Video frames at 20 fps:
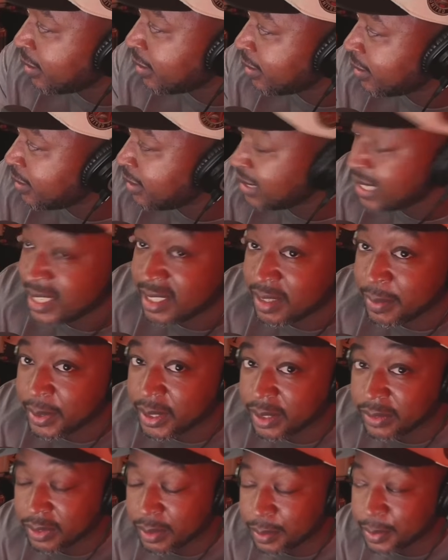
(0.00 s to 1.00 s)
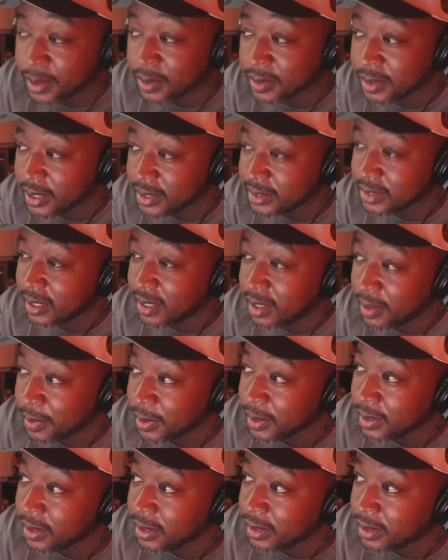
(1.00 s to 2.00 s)
Lazy Bone from Bone Thugs and
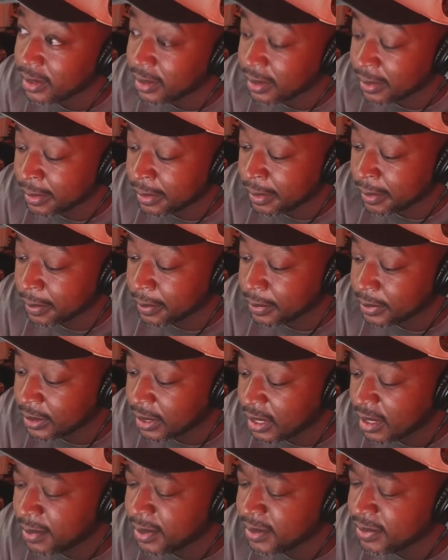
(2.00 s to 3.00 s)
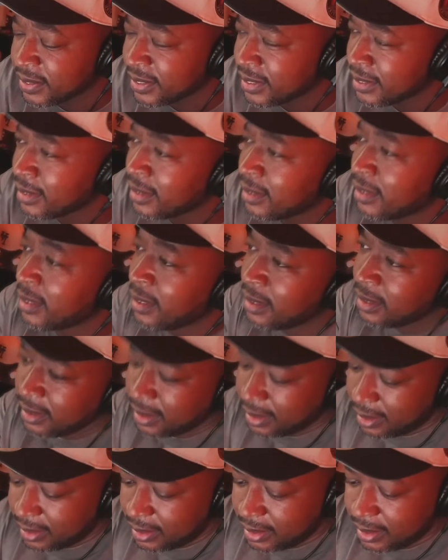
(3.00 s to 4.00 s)
Harmony. So that'll be fun.
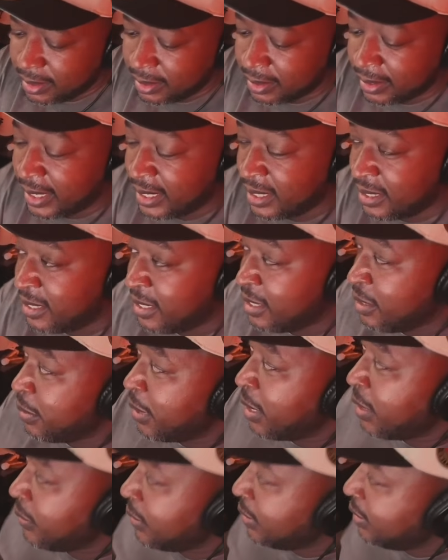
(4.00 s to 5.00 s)
So at the City Winery.